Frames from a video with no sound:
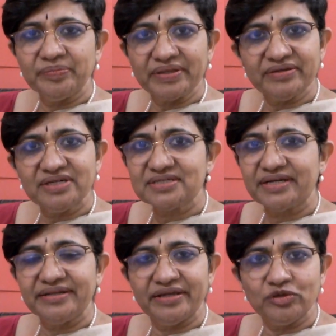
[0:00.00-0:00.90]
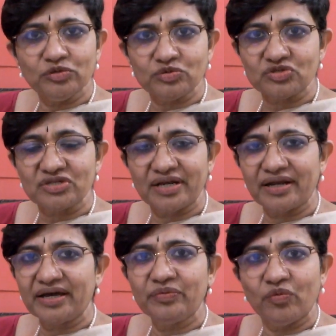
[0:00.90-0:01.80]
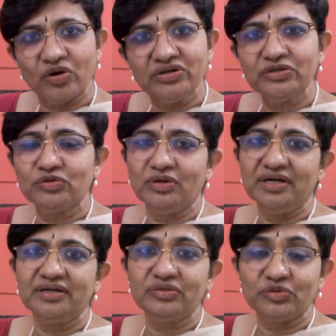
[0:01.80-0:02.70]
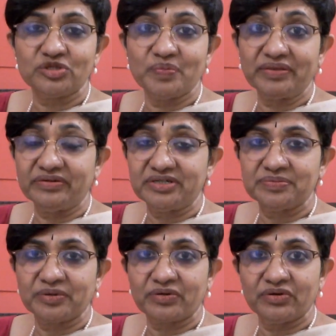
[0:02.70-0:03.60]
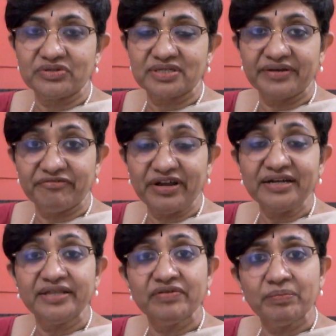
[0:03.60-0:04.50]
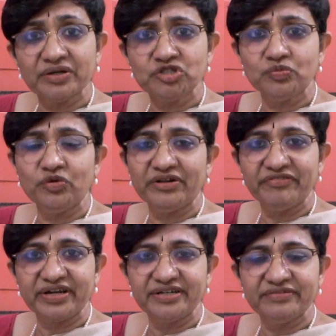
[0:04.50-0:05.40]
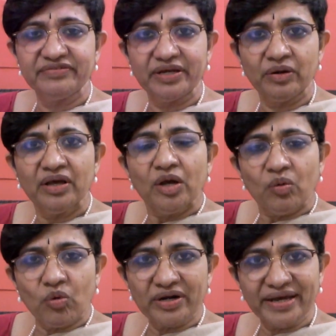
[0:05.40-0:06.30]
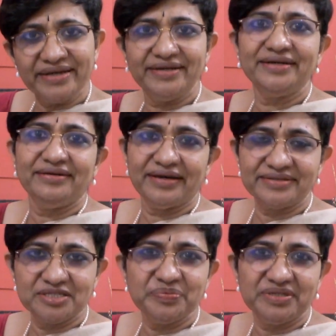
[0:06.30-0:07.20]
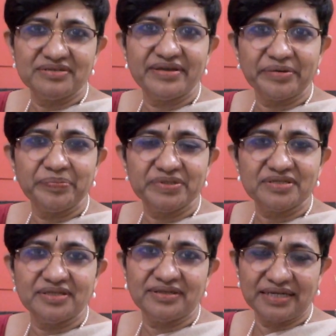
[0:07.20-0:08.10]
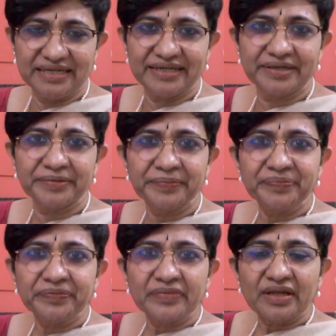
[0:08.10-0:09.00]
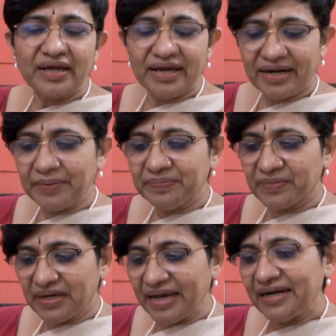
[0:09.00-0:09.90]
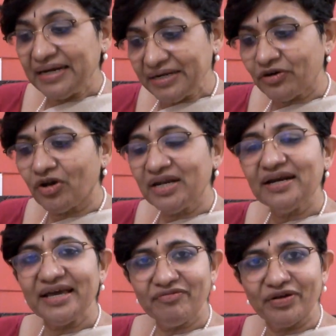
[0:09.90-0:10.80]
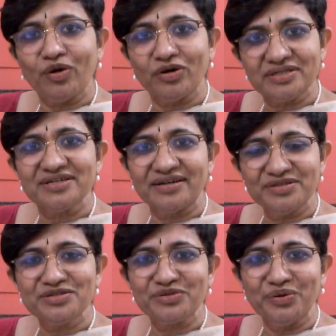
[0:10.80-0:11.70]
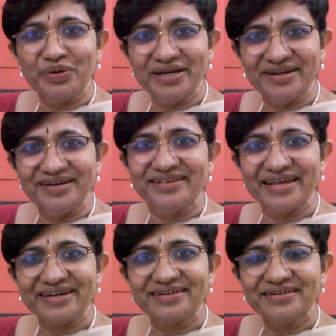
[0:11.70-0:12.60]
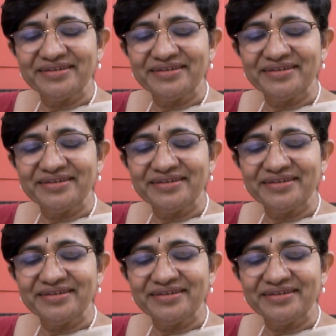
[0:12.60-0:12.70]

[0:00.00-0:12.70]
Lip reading: methods that they used, and I wanted to learn those methods because I felt they were much more effective than what I did as a speech therapist in the clinic. And I'm glad later on in life I got a chance to go and learn that.